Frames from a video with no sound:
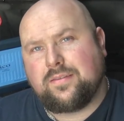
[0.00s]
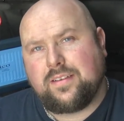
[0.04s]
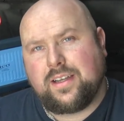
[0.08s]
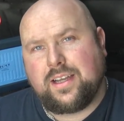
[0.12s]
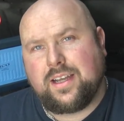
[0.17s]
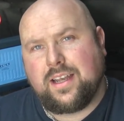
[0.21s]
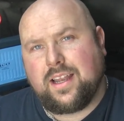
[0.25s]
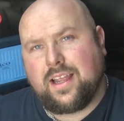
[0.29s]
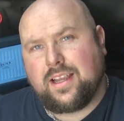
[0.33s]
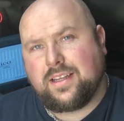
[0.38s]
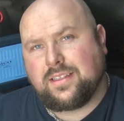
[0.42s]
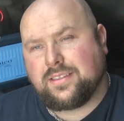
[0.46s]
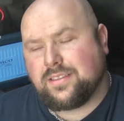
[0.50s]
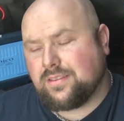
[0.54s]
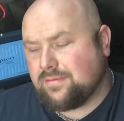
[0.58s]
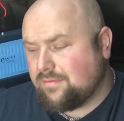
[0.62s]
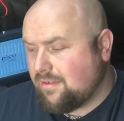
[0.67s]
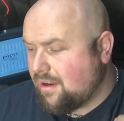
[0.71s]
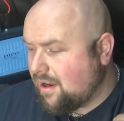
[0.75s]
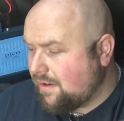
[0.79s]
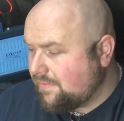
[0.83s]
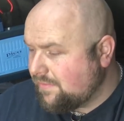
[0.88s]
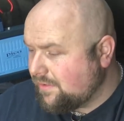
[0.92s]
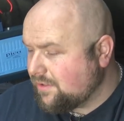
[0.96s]
realize so
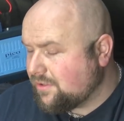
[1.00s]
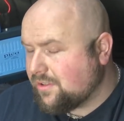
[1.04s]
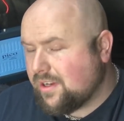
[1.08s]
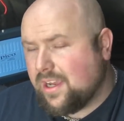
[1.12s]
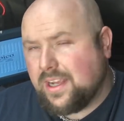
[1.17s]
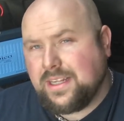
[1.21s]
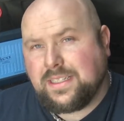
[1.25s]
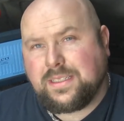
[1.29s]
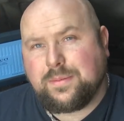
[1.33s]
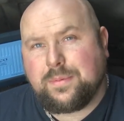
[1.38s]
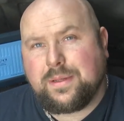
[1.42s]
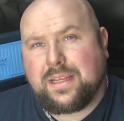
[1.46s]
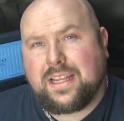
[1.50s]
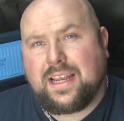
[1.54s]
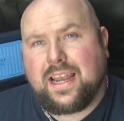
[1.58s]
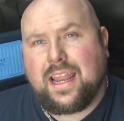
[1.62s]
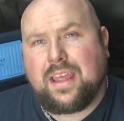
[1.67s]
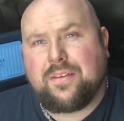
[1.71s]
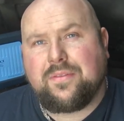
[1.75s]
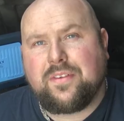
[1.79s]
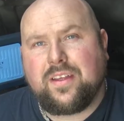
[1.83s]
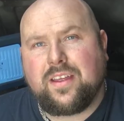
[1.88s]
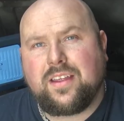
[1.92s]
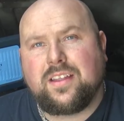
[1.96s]
rather than trying to be
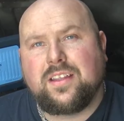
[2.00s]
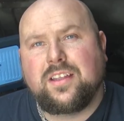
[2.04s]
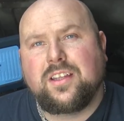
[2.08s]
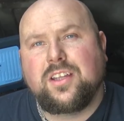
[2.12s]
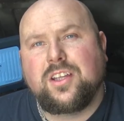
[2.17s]
clever